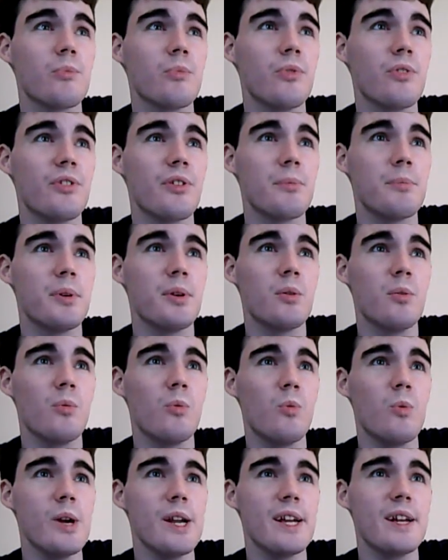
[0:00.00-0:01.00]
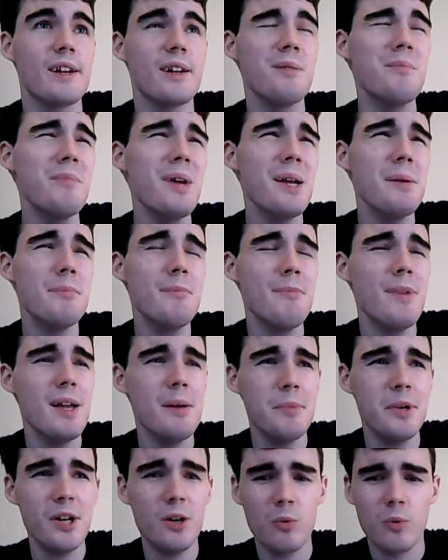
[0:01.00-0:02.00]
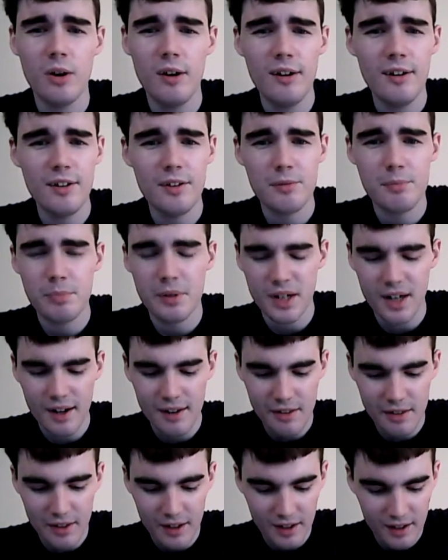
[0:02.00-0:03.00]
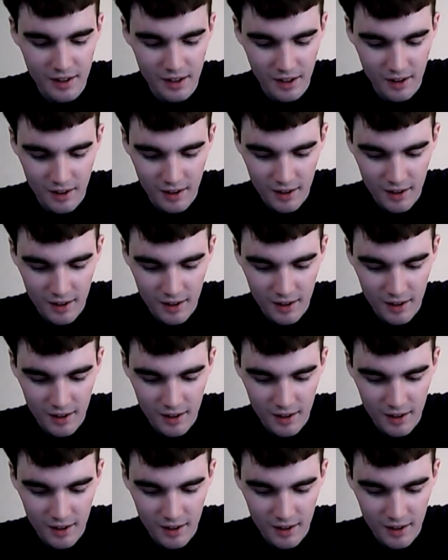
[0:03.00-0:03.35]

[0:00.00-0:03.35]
was a bit weak, and maybe it was, but I think,